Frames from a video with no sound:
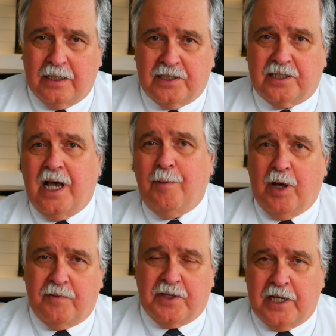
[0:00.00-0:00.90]
some
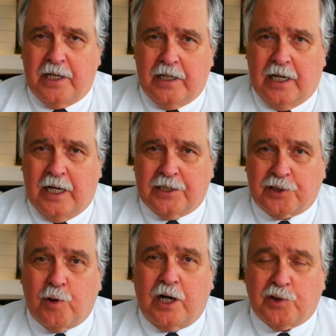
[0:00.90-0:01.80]
of the uh,
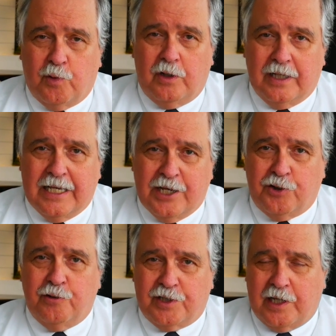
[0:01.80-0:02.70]
structural
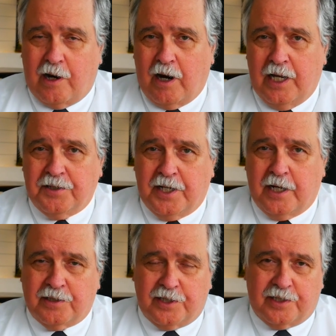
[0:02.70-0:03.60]
issues in our
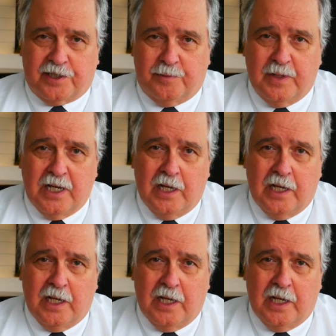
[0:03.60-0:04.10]
healthcare system